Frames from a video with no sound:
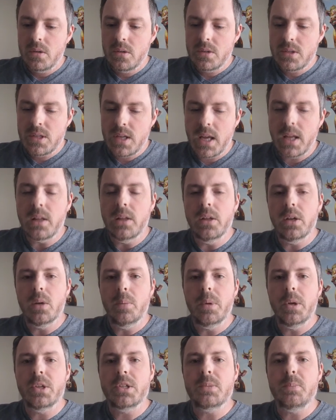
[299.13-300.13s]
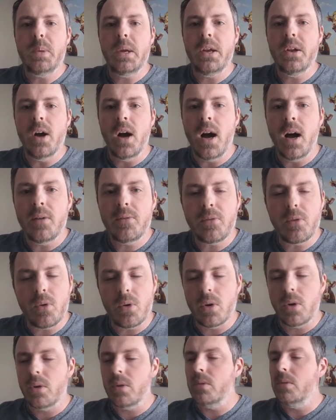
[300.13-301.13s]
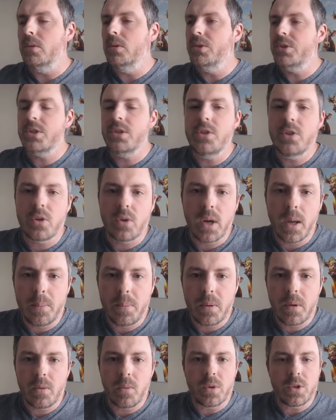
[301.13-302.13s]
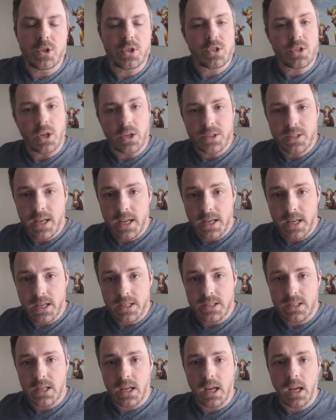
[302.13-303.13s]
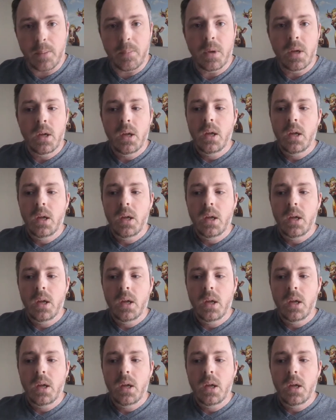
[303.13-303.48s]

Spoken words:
take a little bit of speed off or loosen your grip when you start that next game.